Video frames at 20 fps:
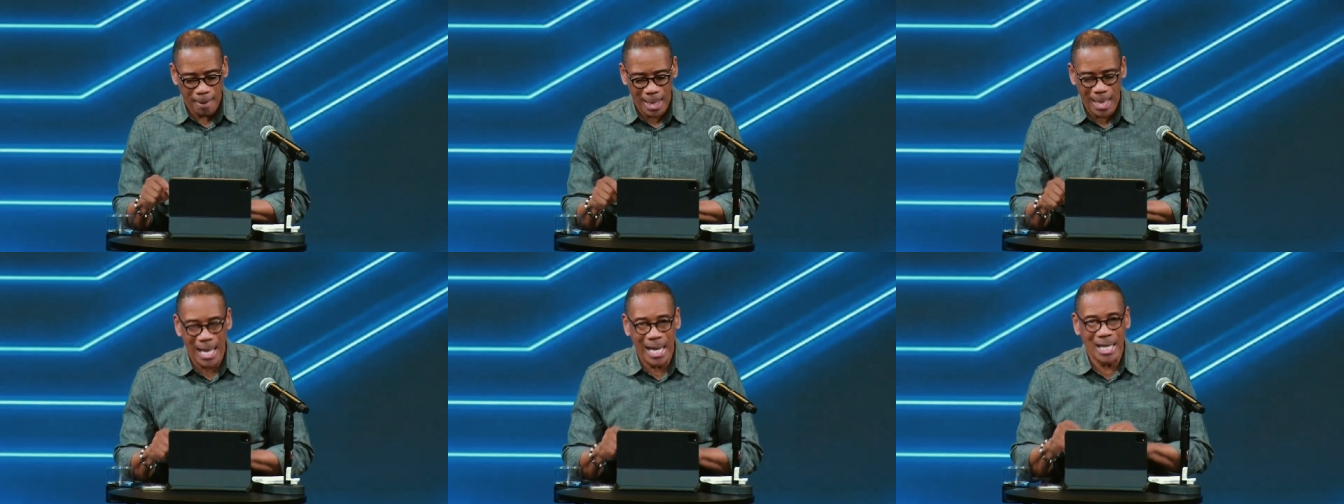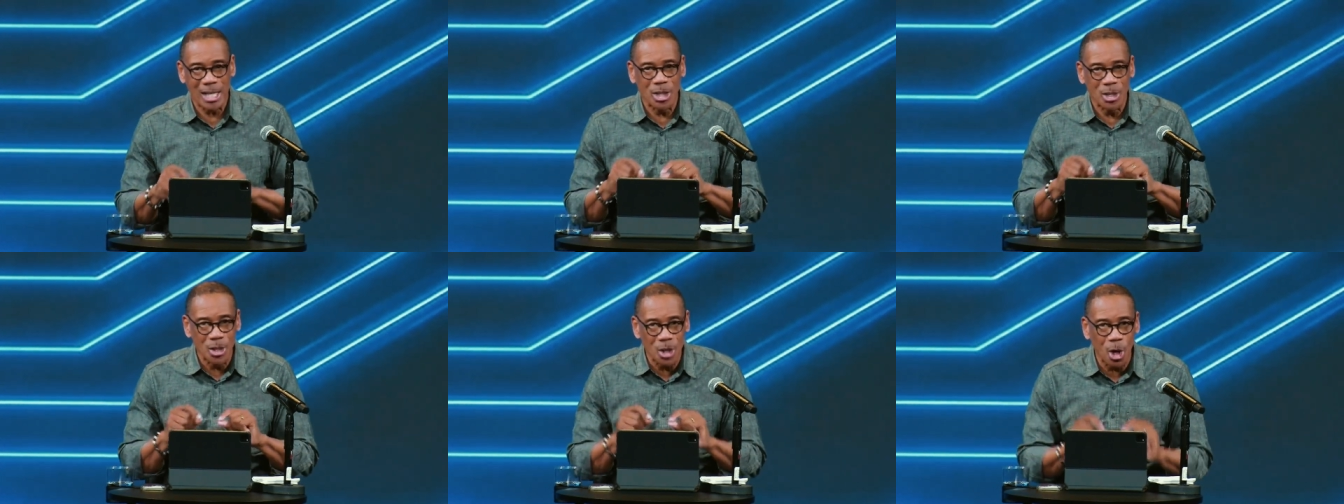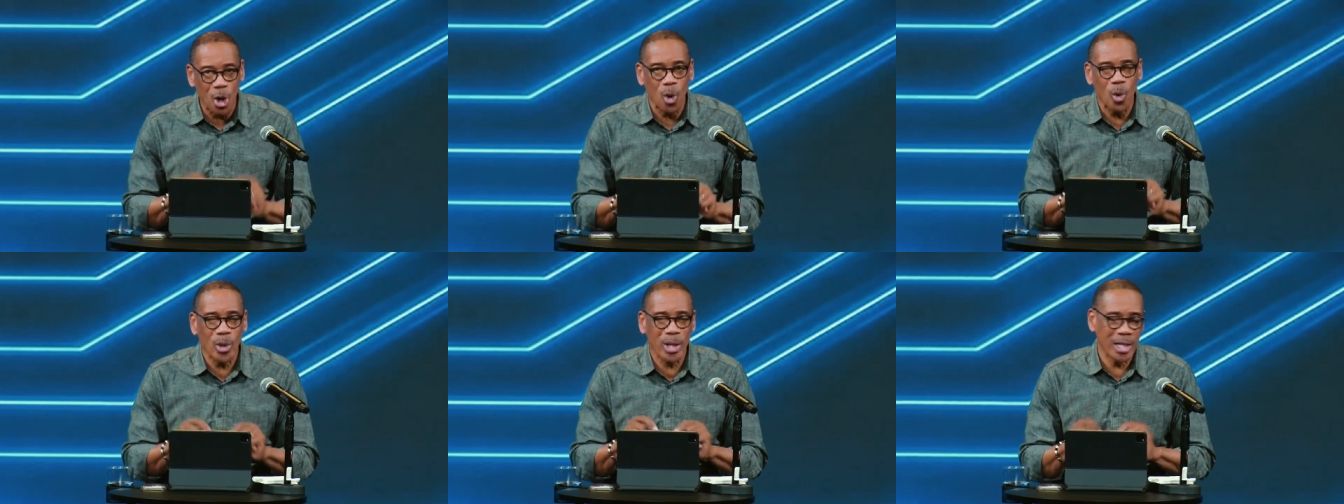I
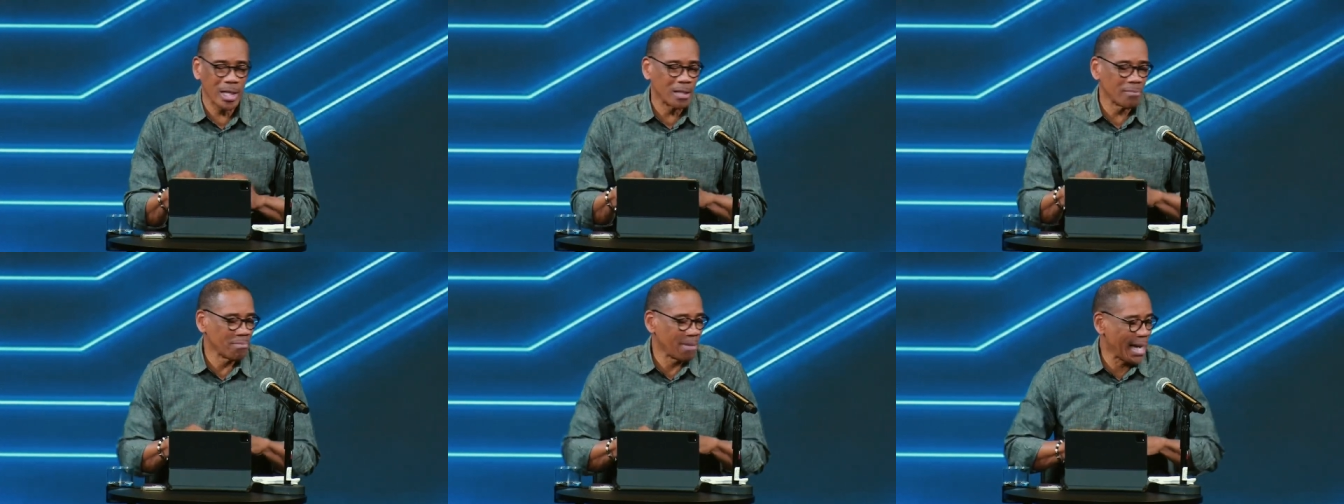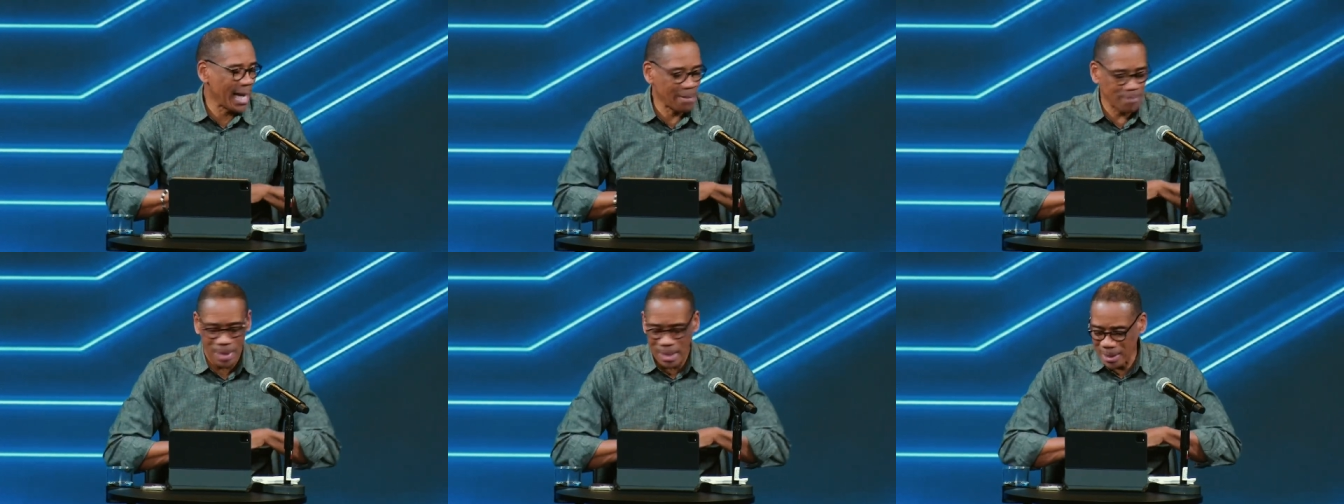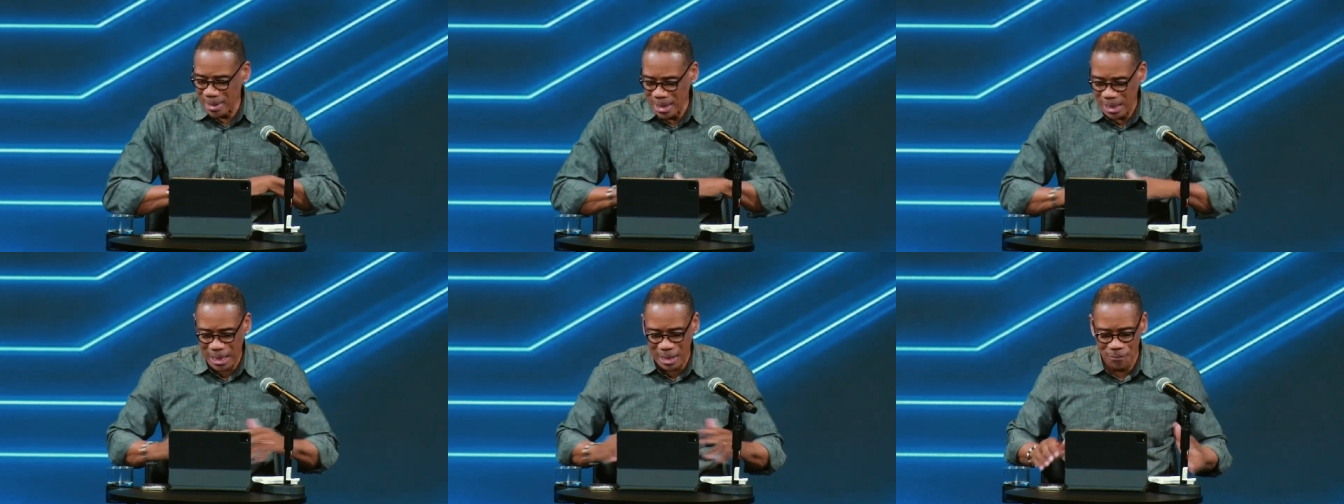know him. I'm
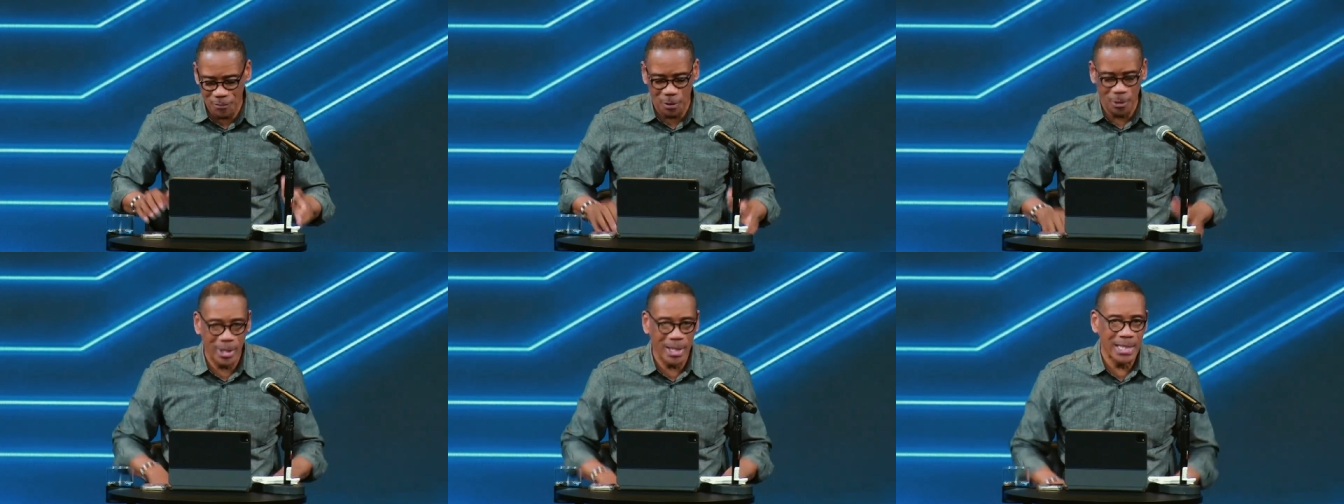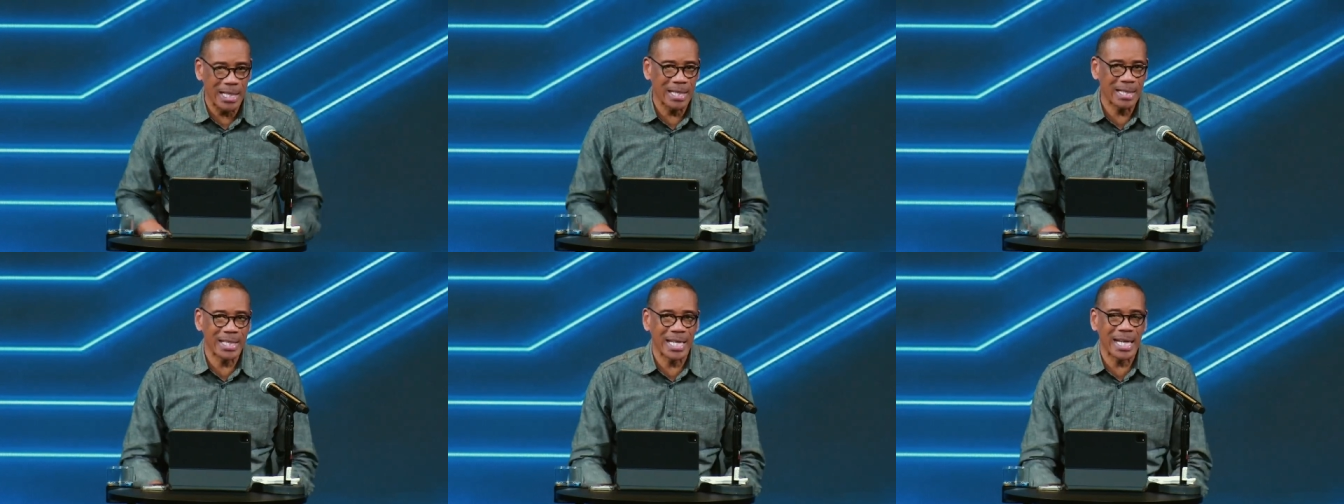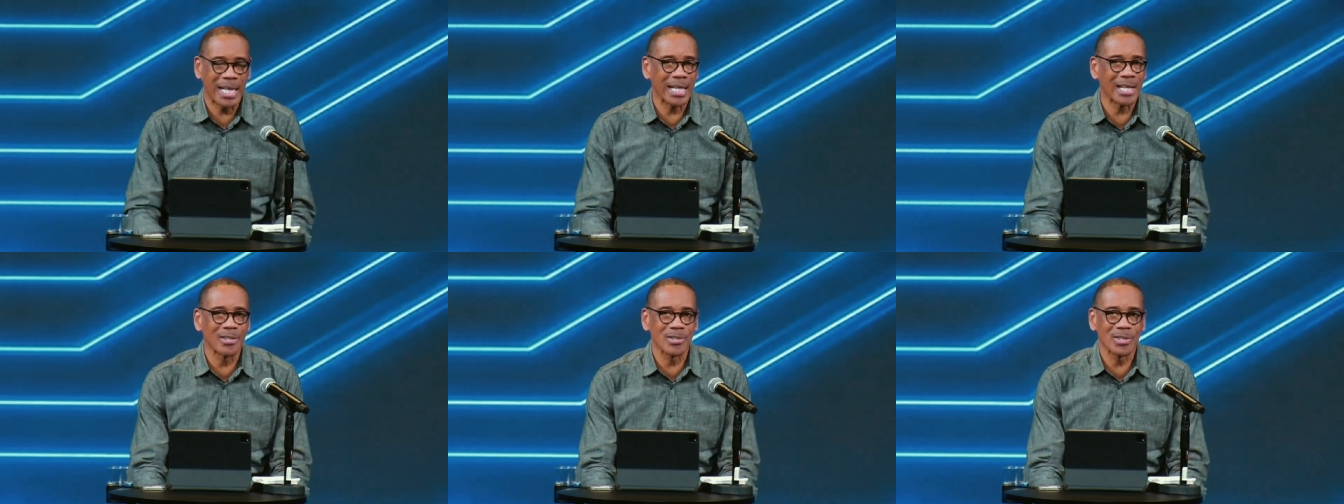not looking for
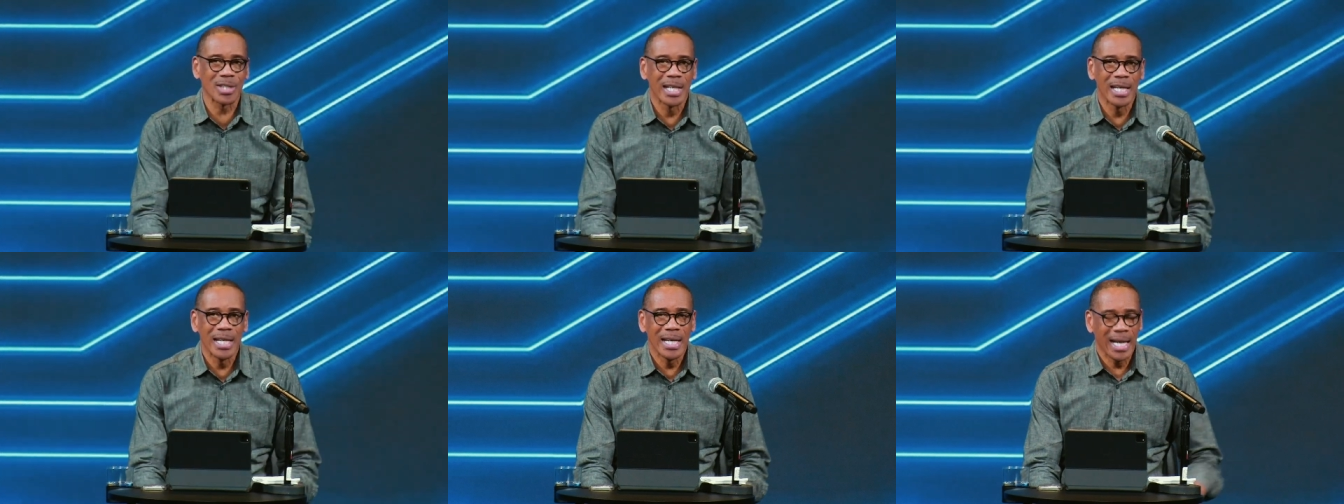anything else.